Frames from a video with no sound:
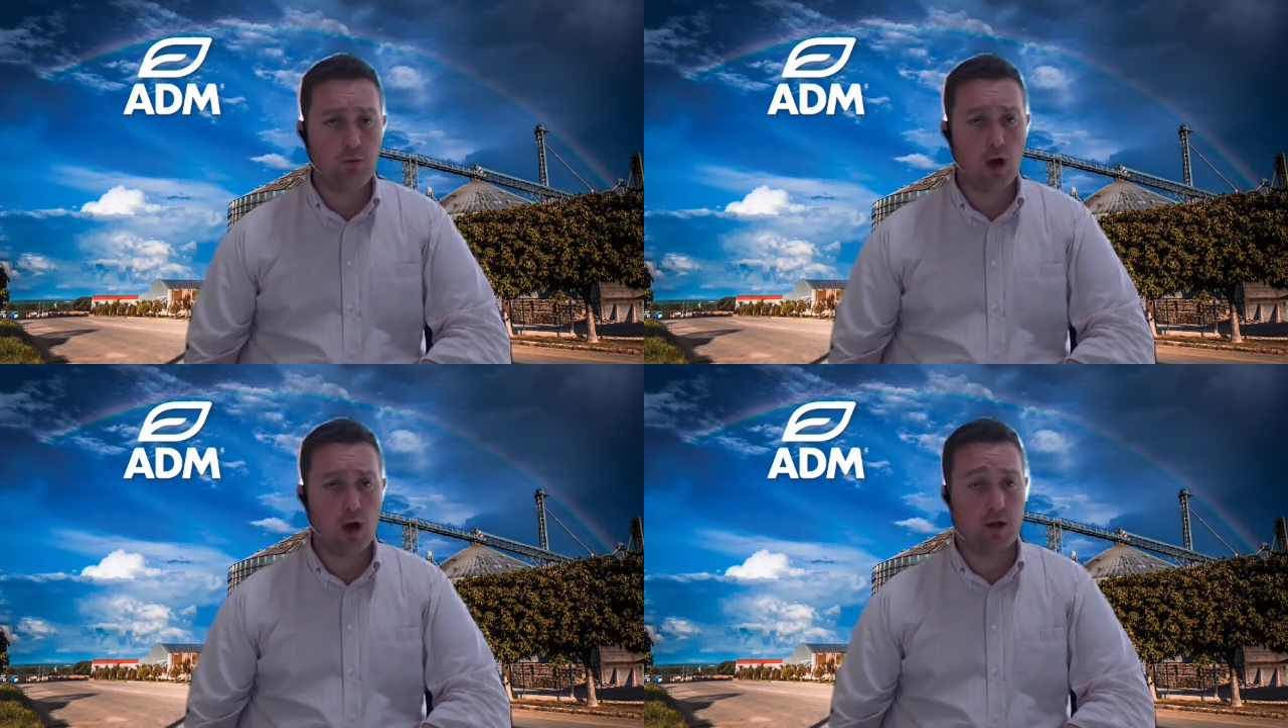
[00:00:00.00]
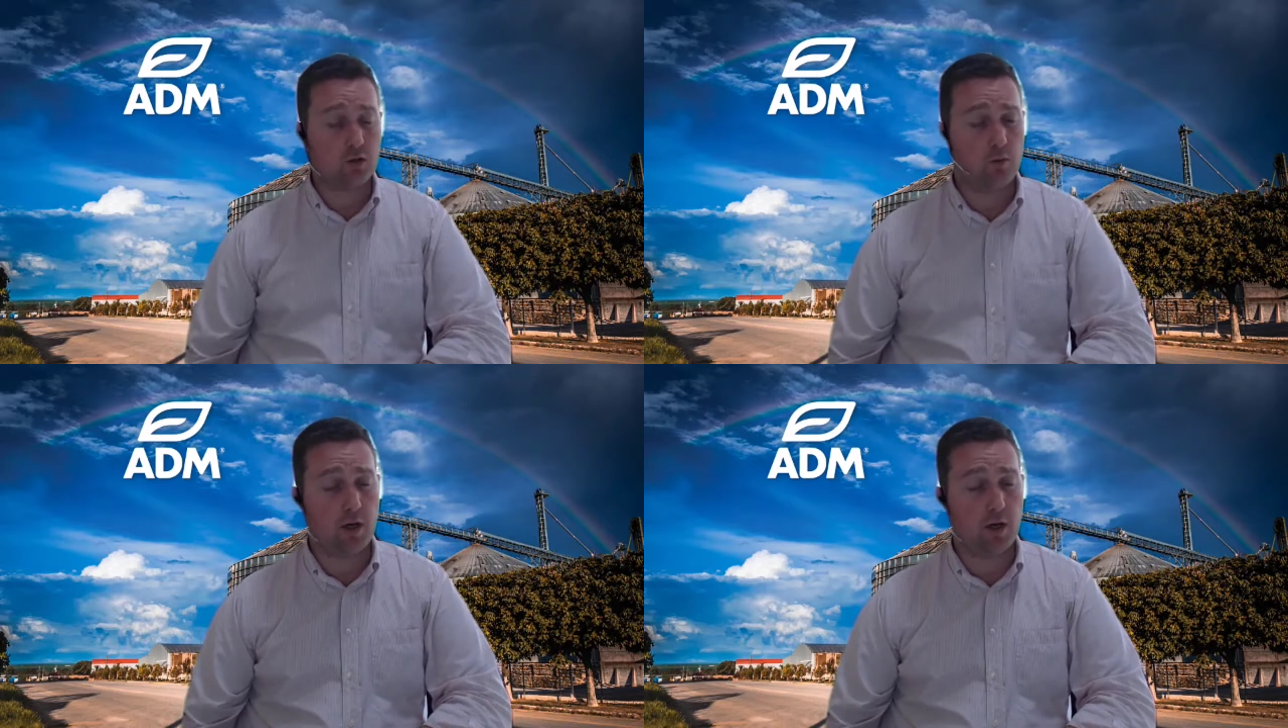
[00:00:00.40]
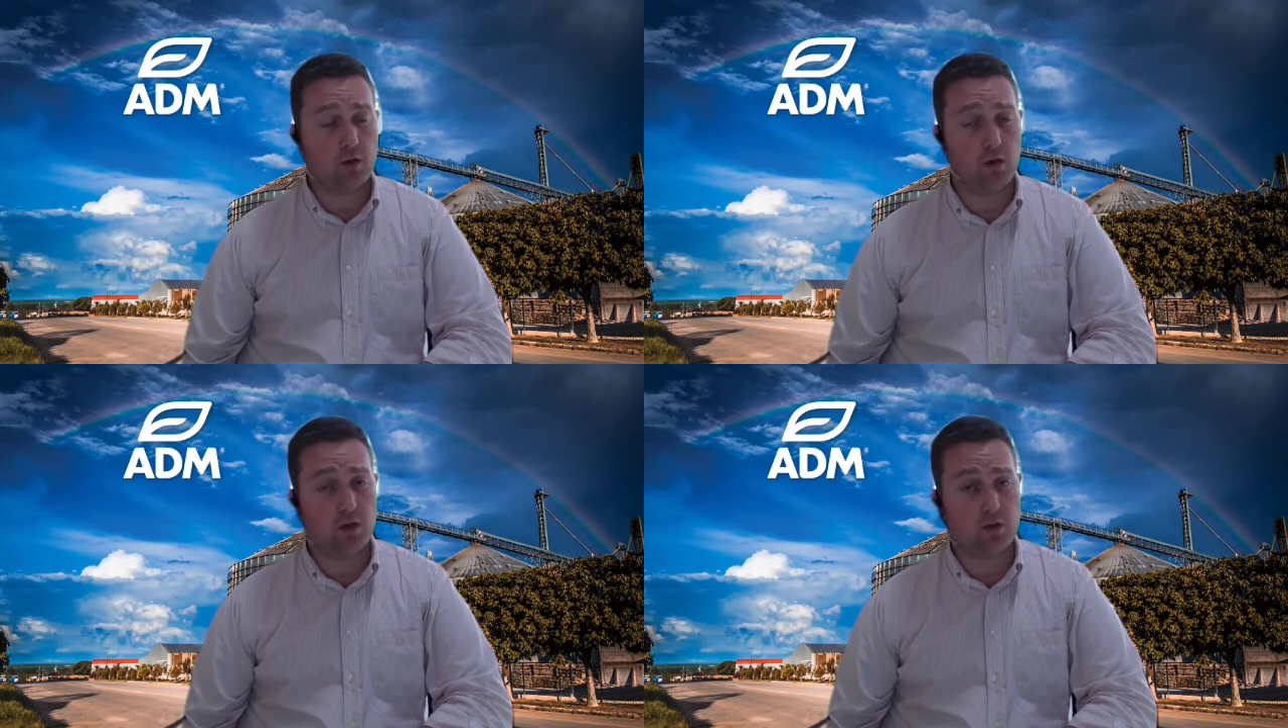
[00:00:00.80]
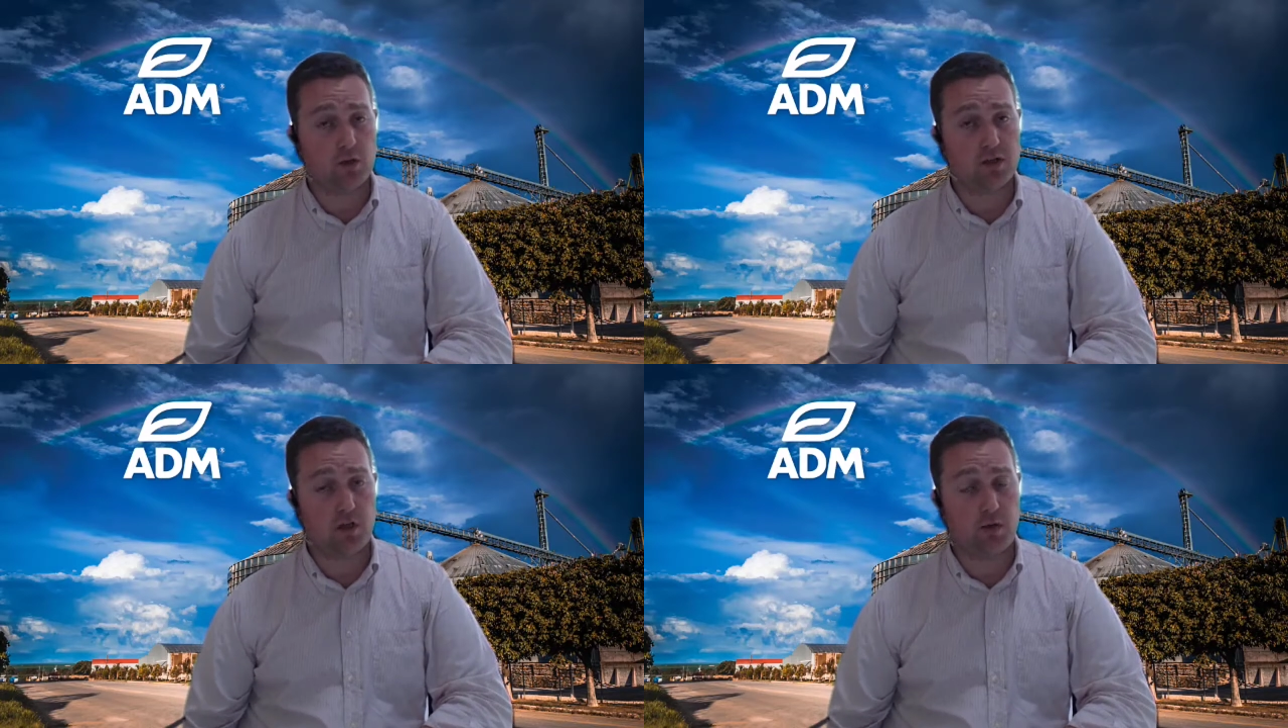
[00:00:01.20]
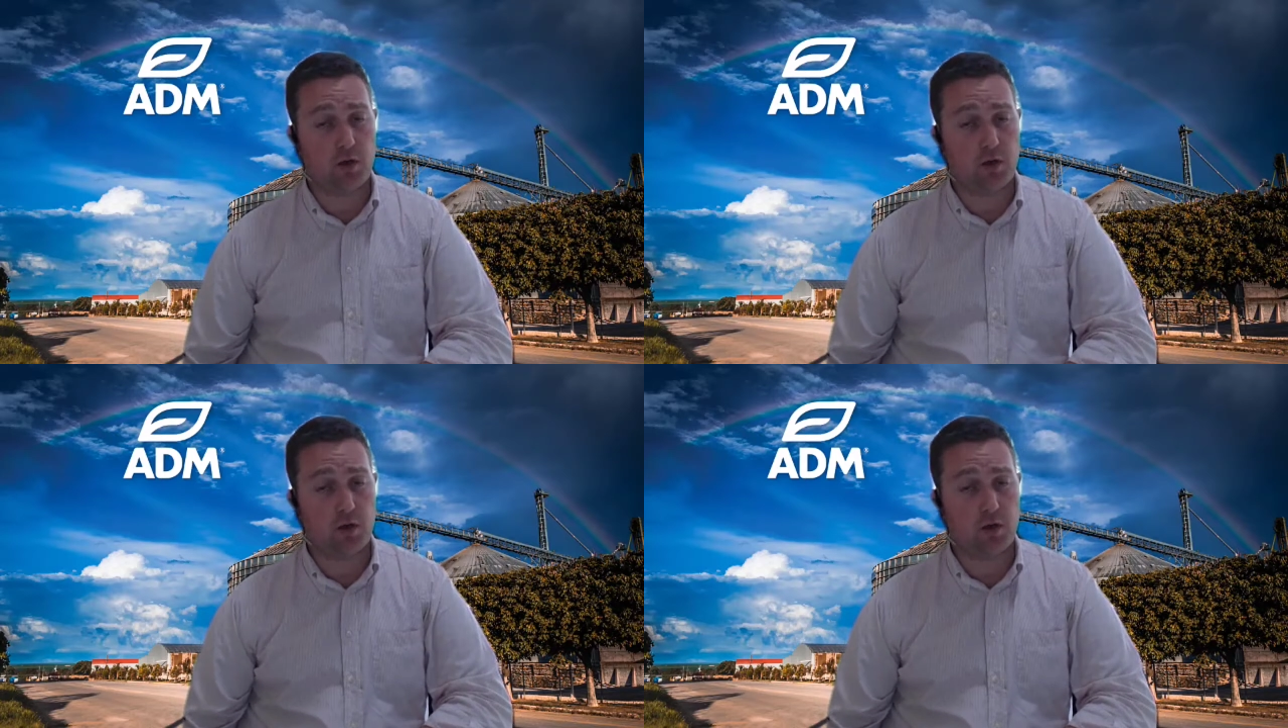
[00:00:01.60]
Oil markets remain interesting.